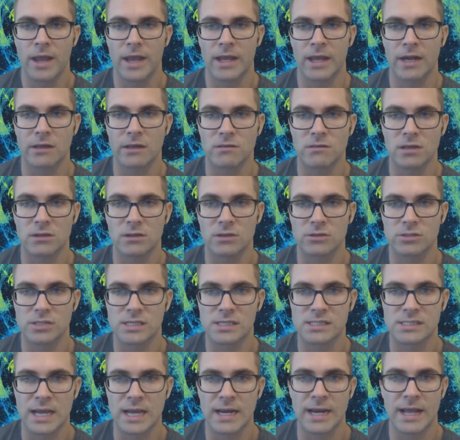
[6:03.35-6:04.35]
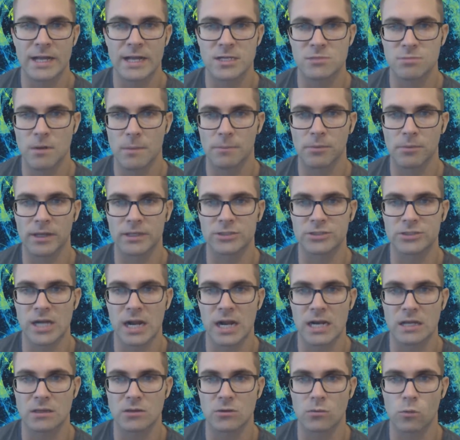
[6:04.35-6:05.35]
And I think there's a slight edge by playing
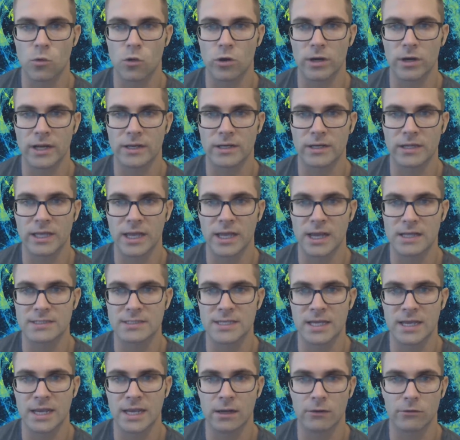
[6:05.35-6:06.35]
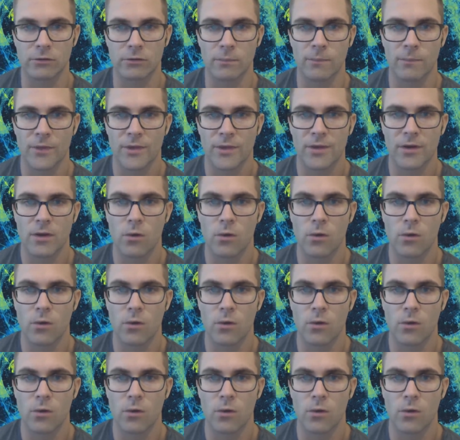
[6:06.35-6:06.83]
Jonathan Ward and Keaontay Ingram.